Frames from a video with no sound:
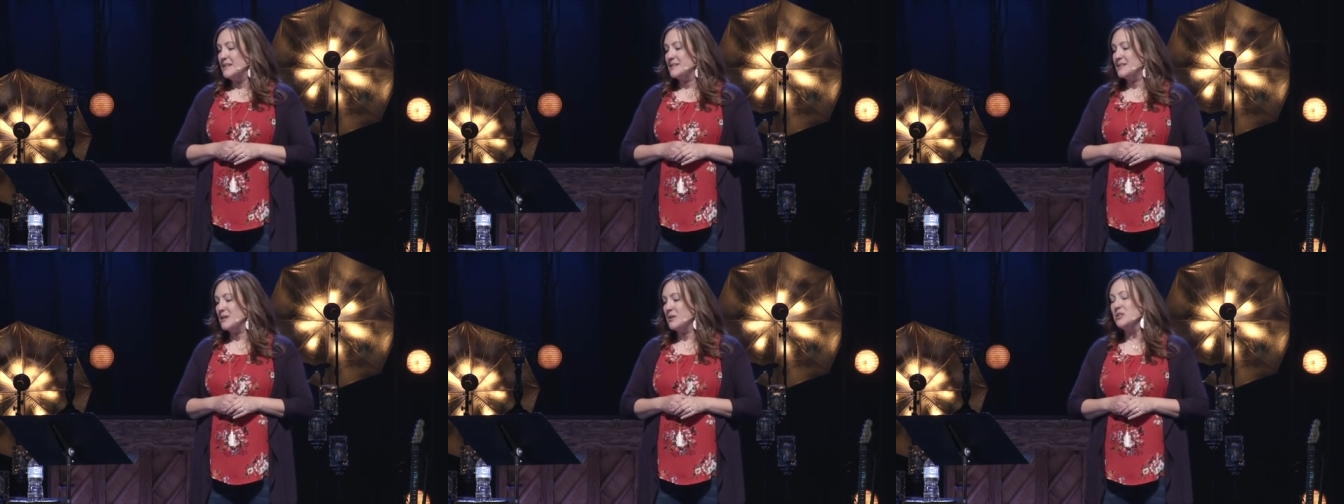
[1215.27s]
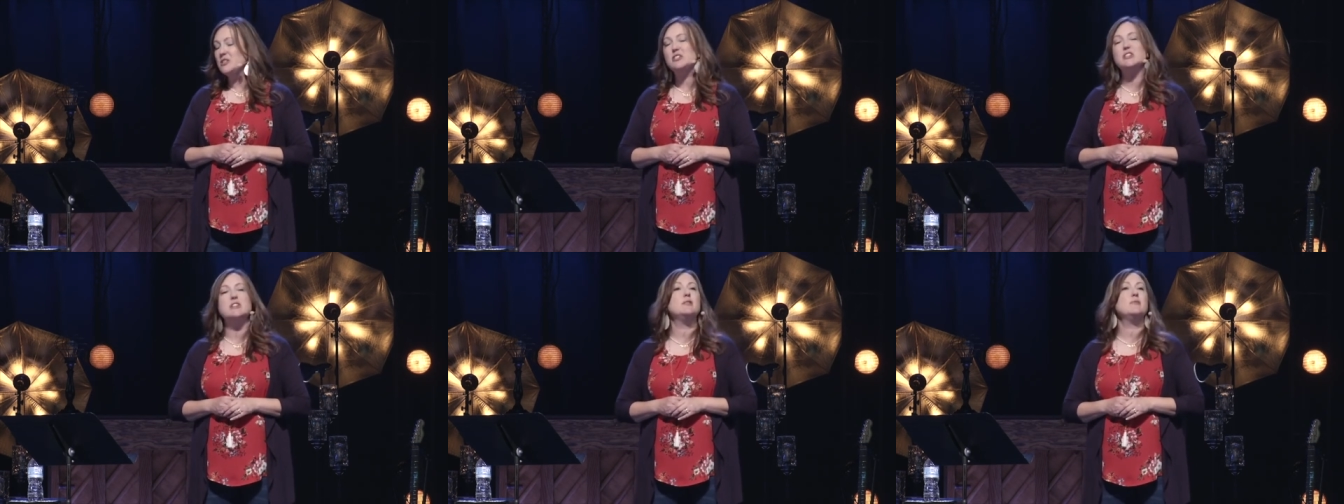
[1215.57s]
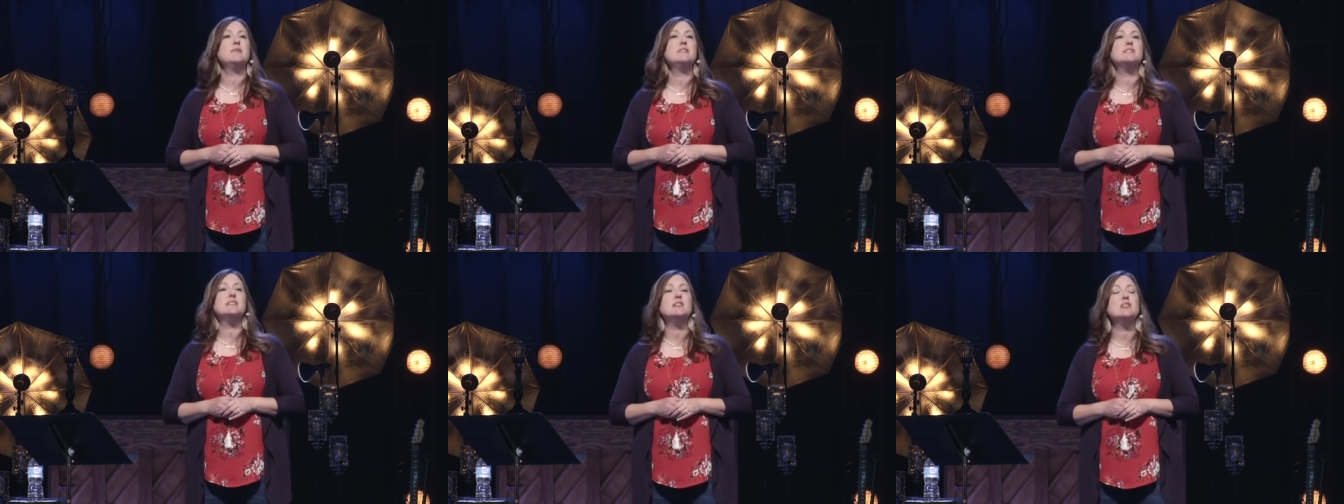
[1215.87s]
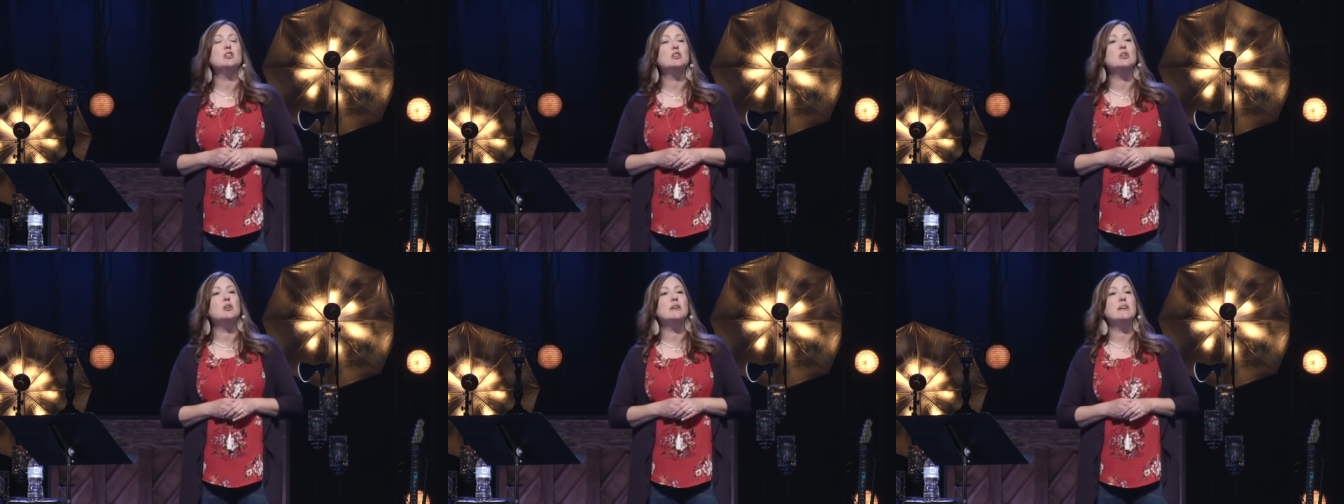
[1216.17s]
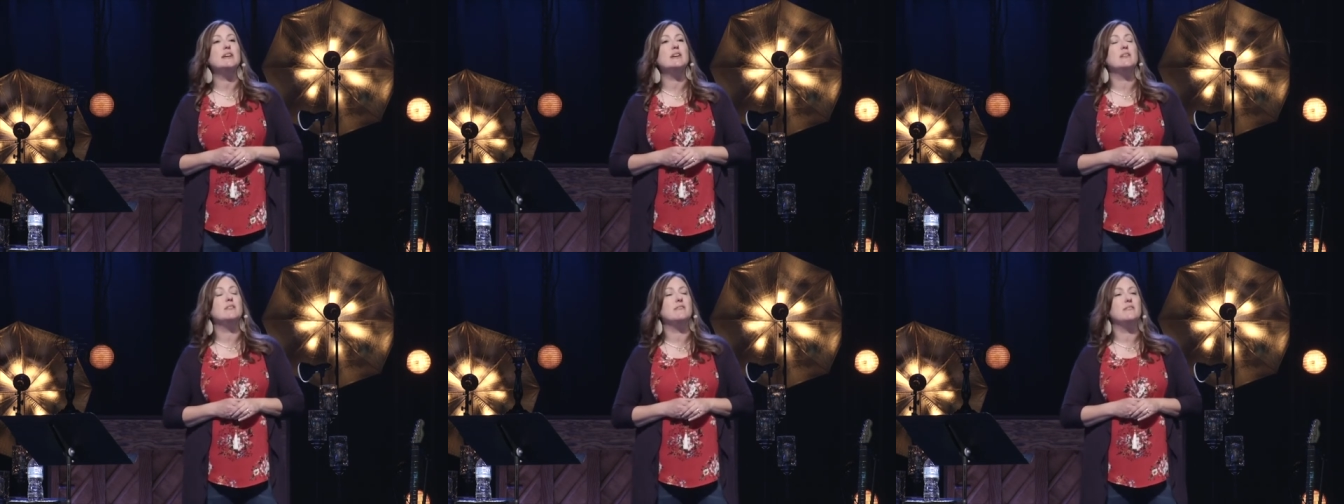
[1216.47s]
See, she wasn't
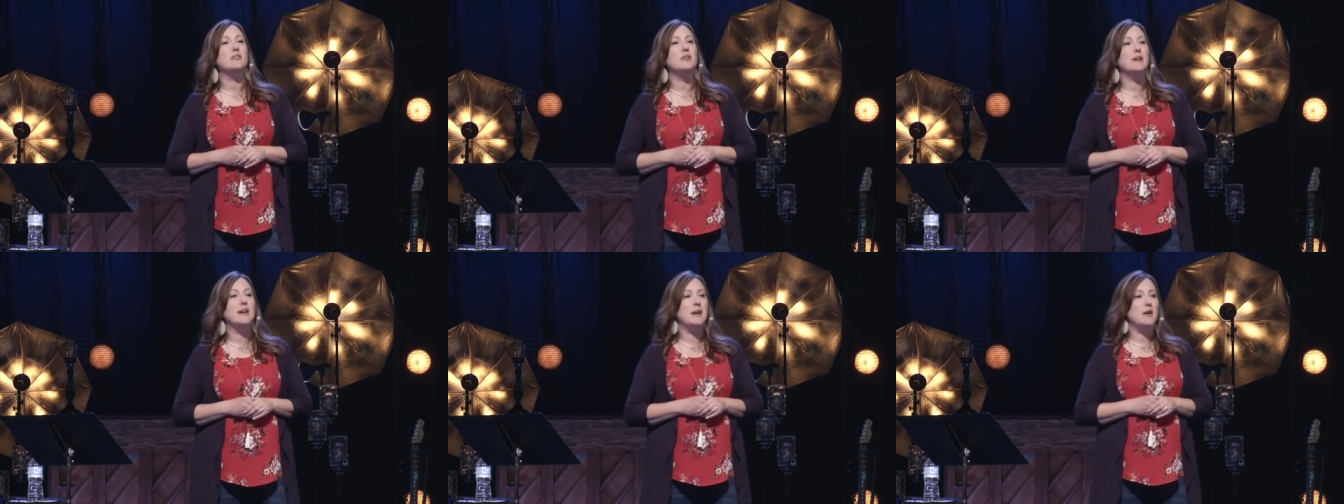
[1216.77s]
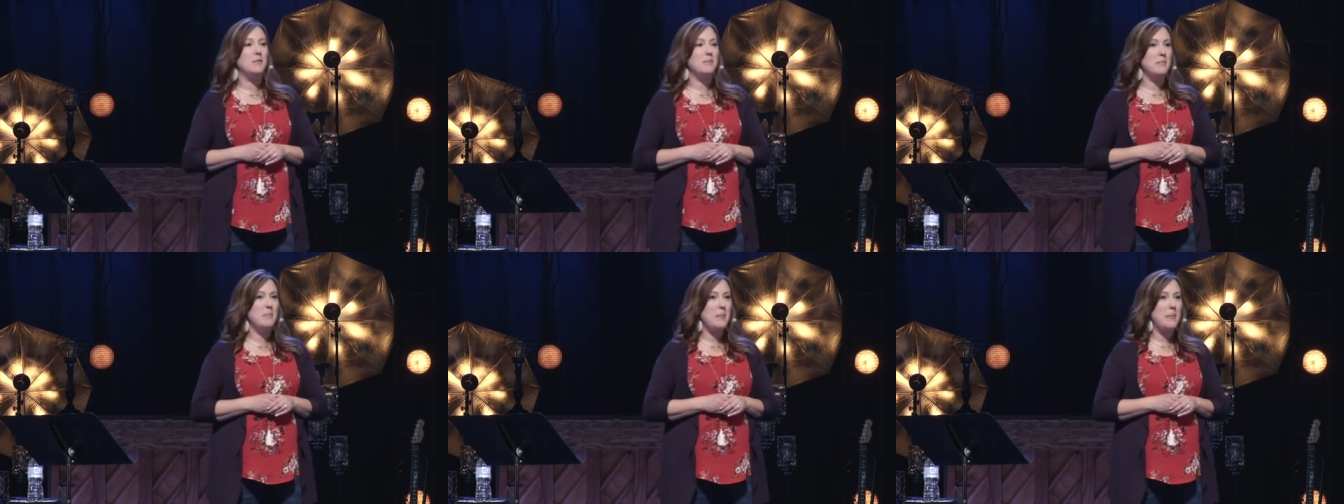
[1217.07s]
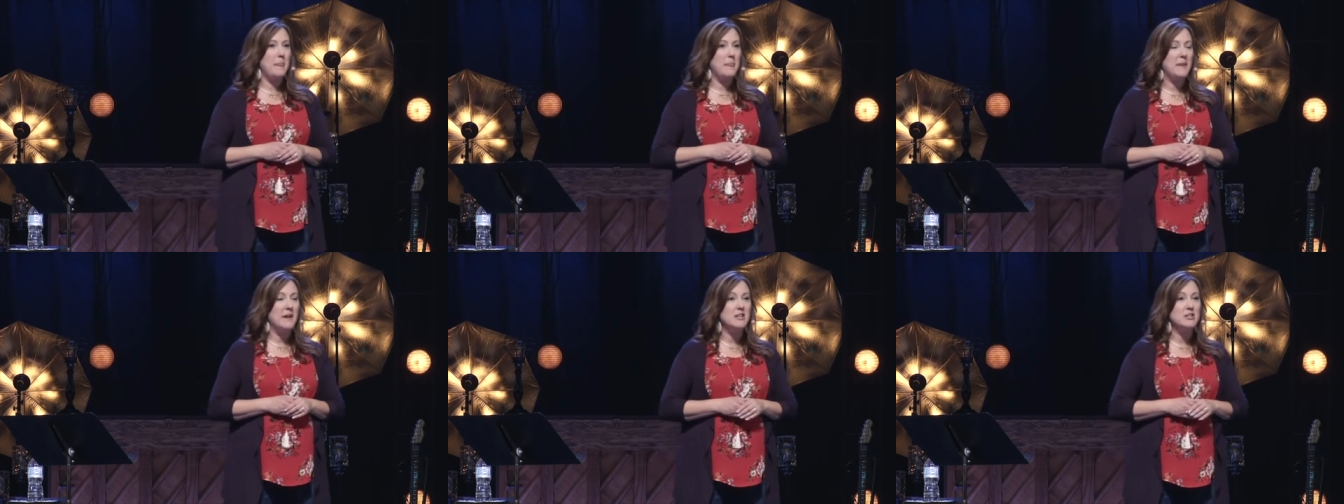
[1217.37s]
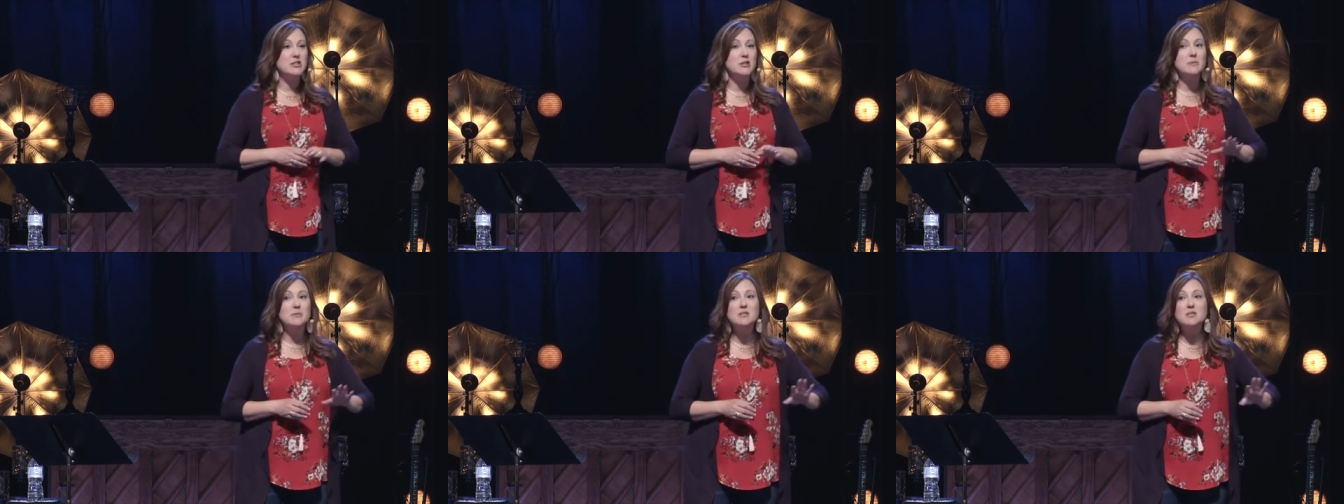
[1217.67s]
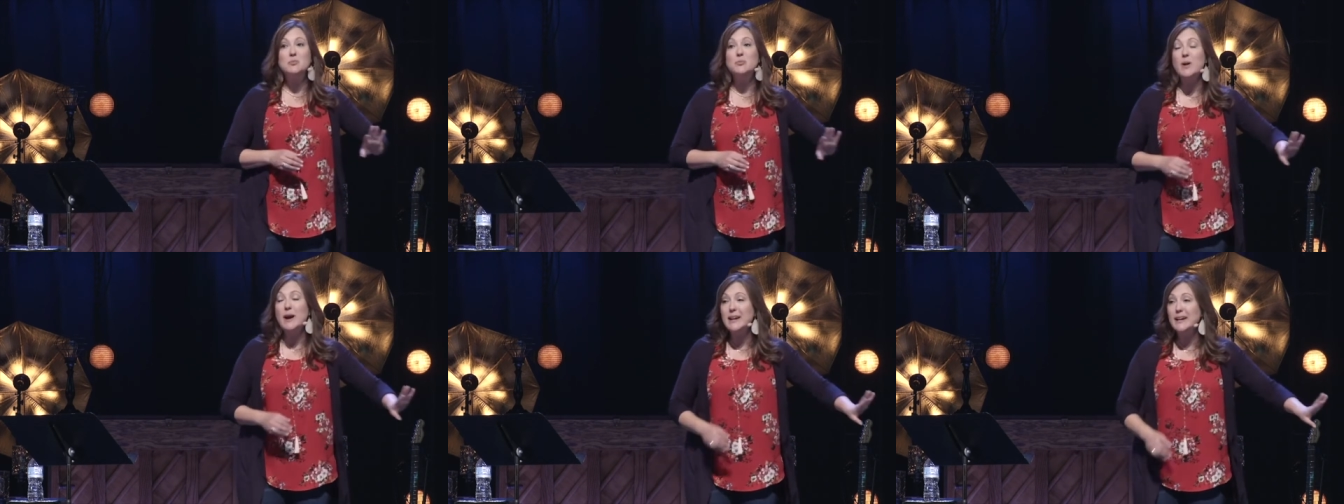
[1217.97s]
looking for him. She
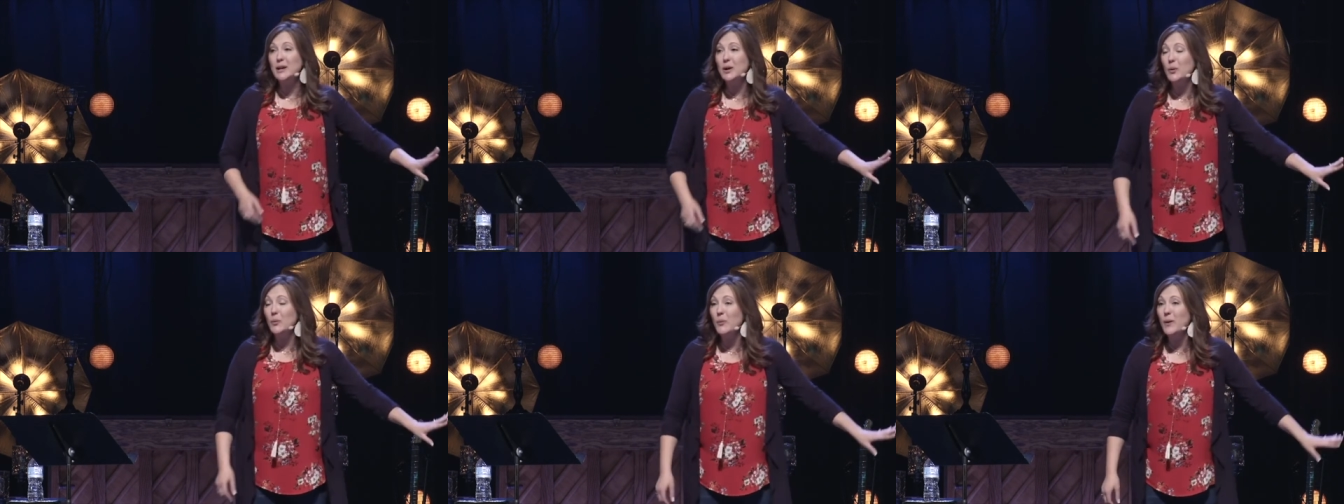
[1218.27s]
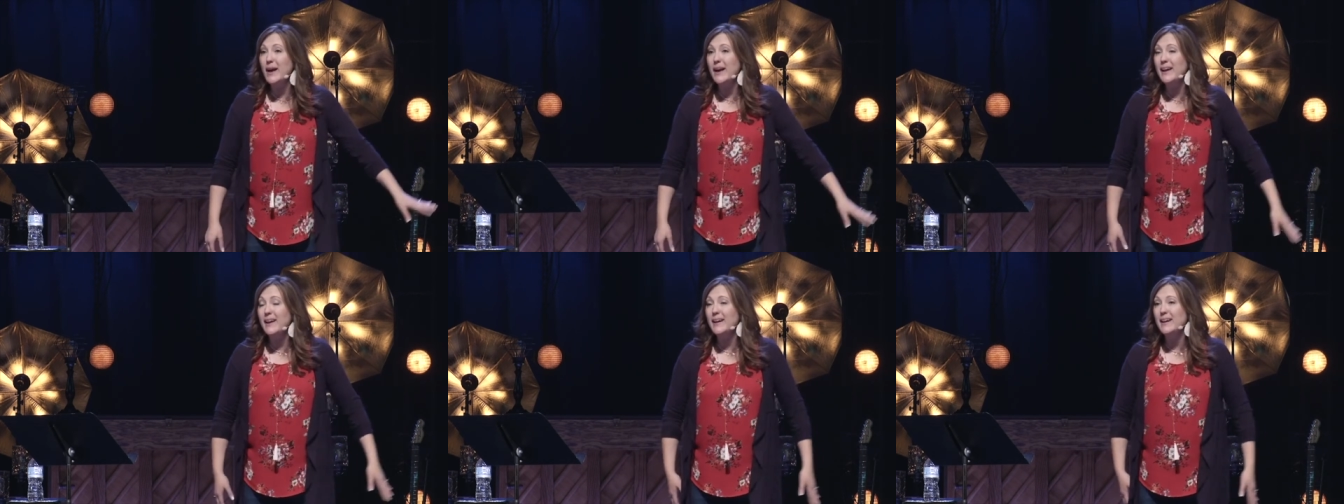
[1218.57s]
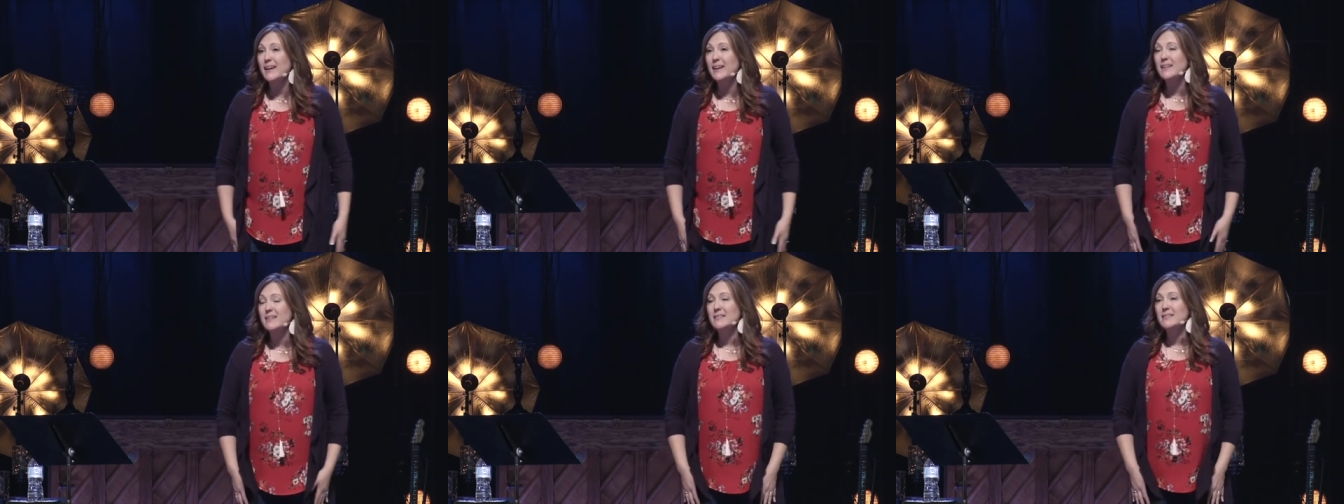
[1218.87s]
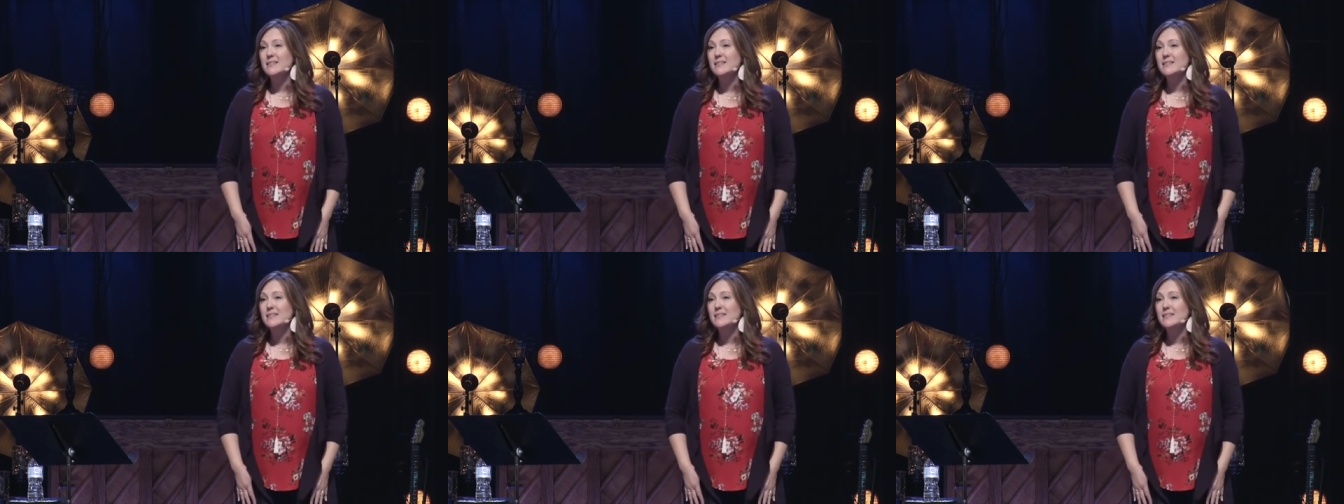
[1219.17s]
was running away.